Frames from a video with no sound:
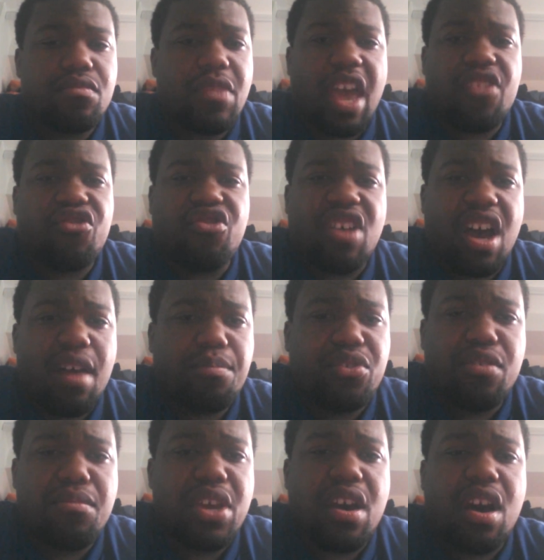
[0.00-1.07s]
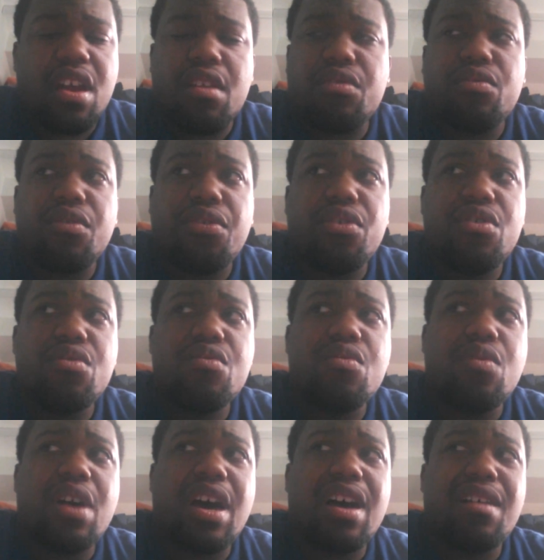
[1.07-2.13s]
That shop, to be honest with you.